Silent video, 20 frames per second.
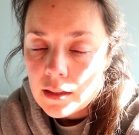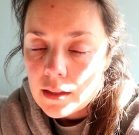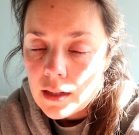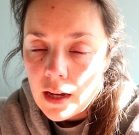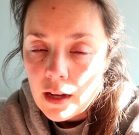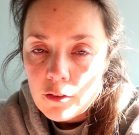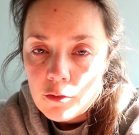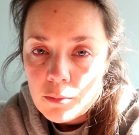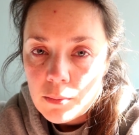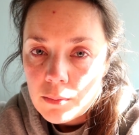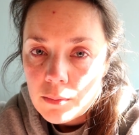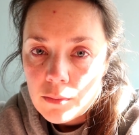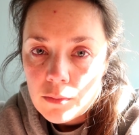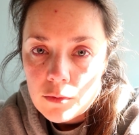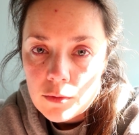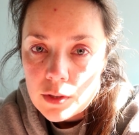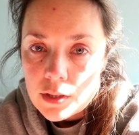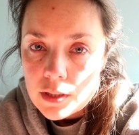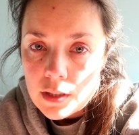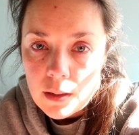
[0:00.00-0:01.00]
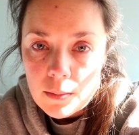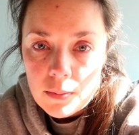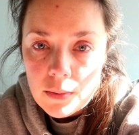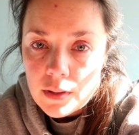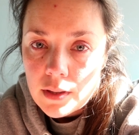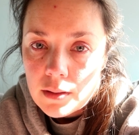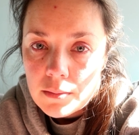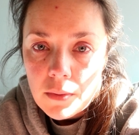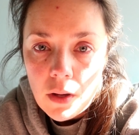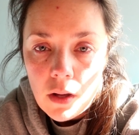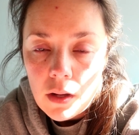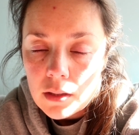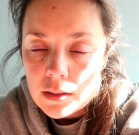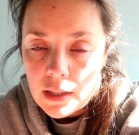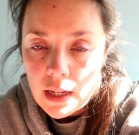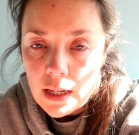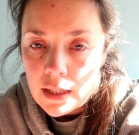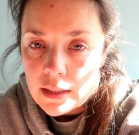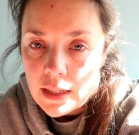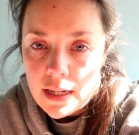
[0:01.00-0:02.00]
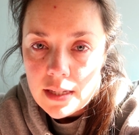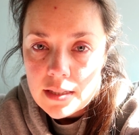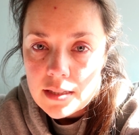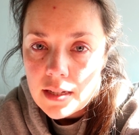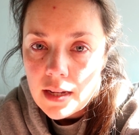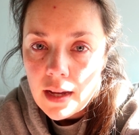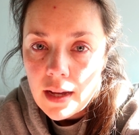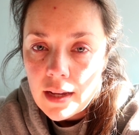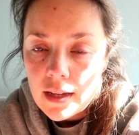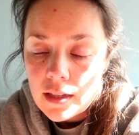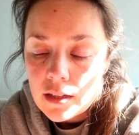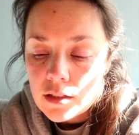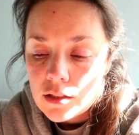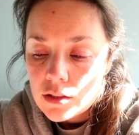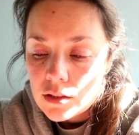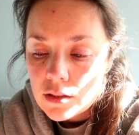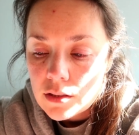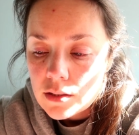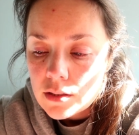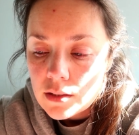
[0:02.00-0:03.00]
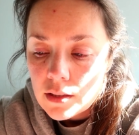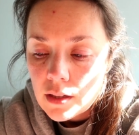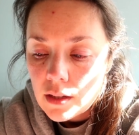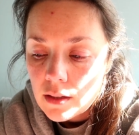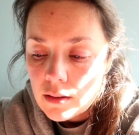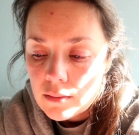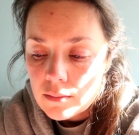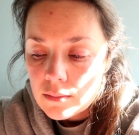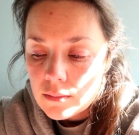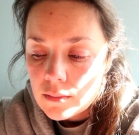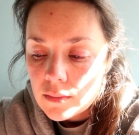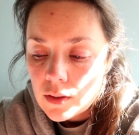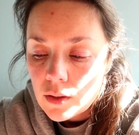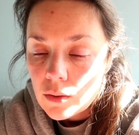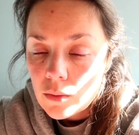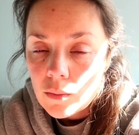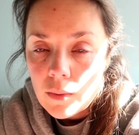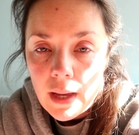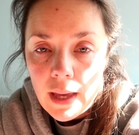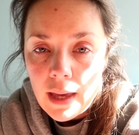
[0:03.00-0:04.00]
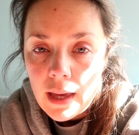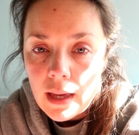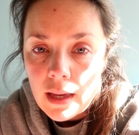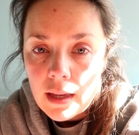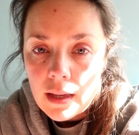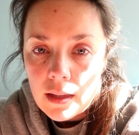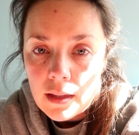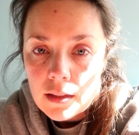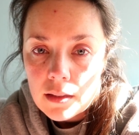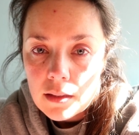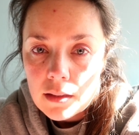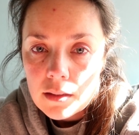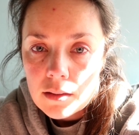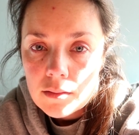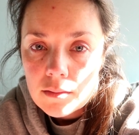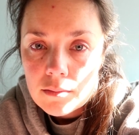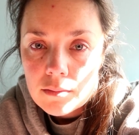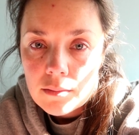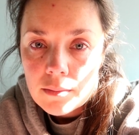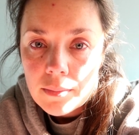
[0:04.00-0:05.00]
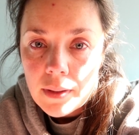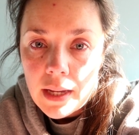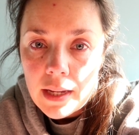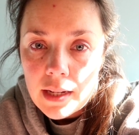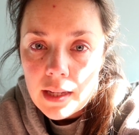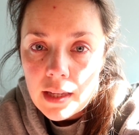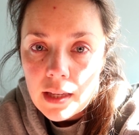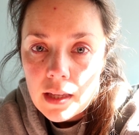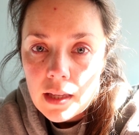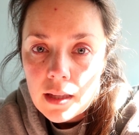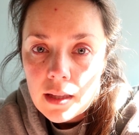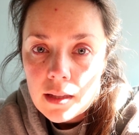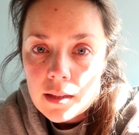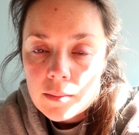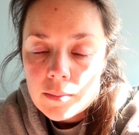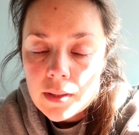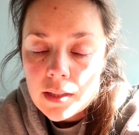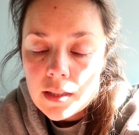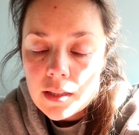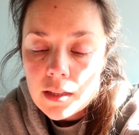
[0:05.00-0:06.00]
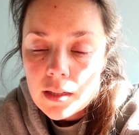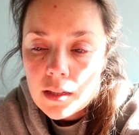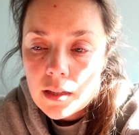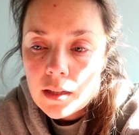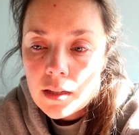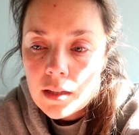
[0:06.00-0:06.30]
I was up with him all night last night, just awake and petting him, and